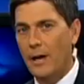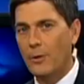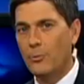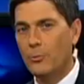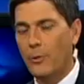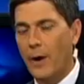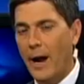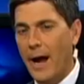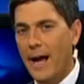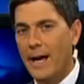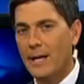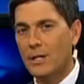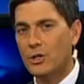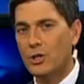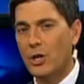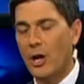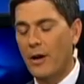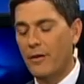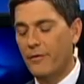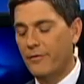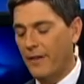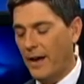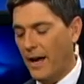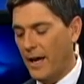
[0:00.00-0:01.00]
A rash
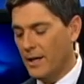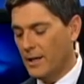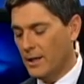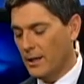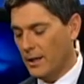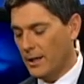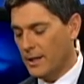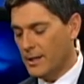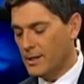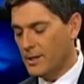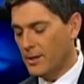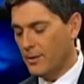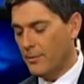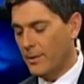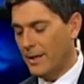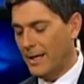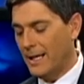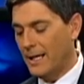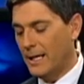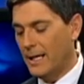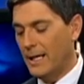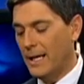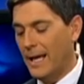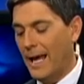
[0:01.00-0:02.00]
of vandalism
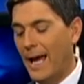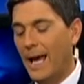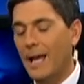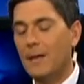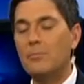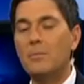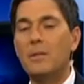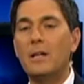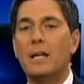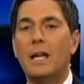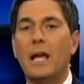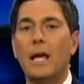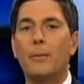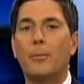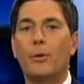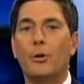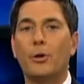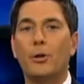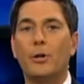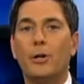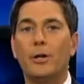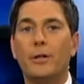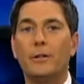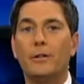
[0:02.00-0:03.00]
in an Edmond
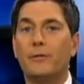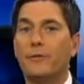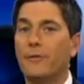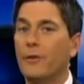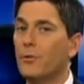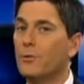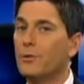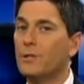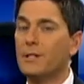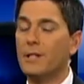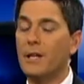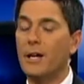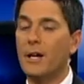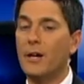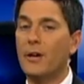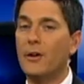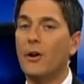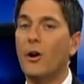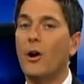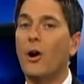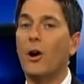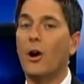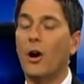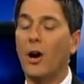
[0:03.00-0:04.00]
neighborhood. Folks
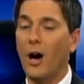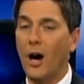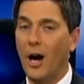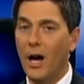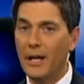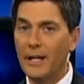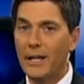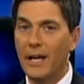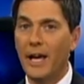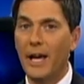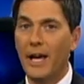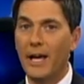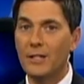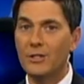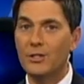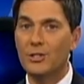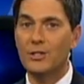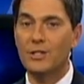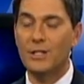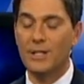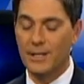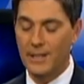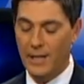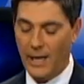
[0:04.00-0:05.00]
there are on edge
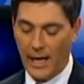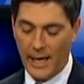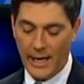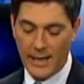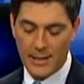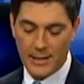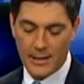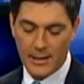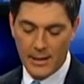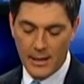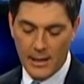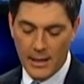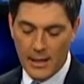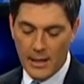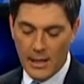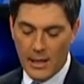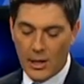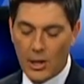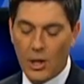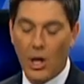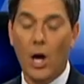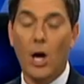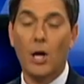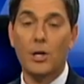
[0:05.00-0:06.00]
tonight.
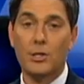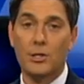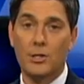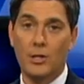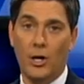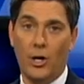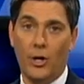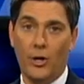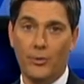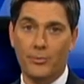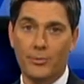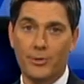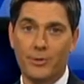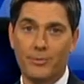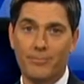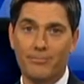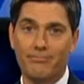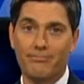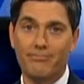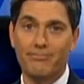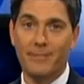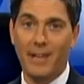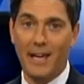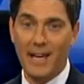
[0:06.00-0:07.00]
Cars and homes,
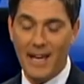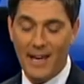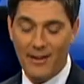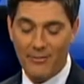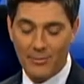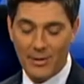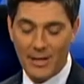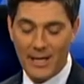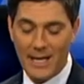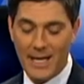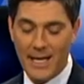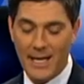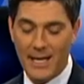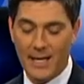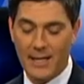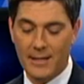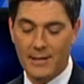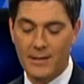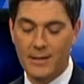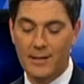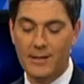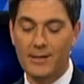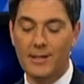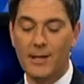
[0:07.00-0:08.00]
they have been
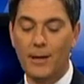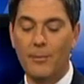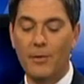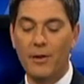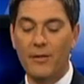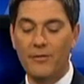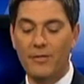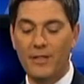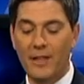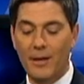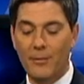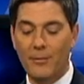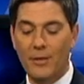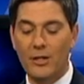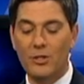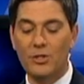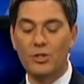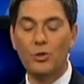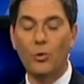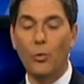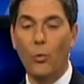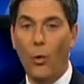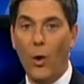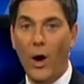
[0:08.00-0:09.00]
hit, some of them
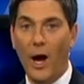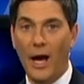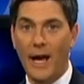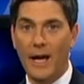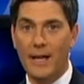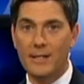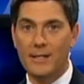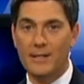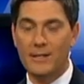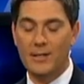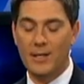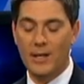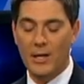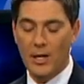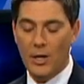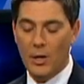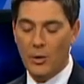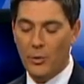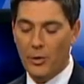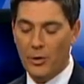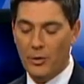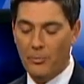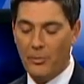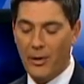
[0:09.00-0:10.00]
twice,
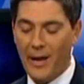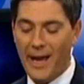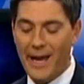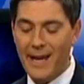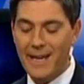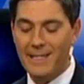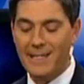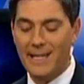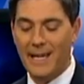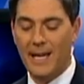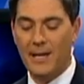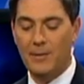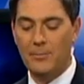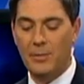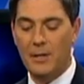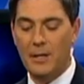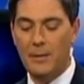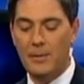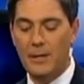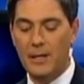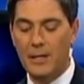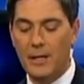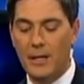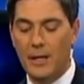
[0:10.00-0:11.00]
with paint and
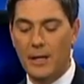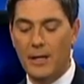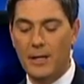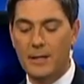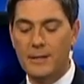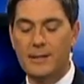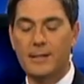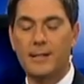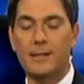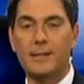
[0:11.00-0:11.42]
BB guns.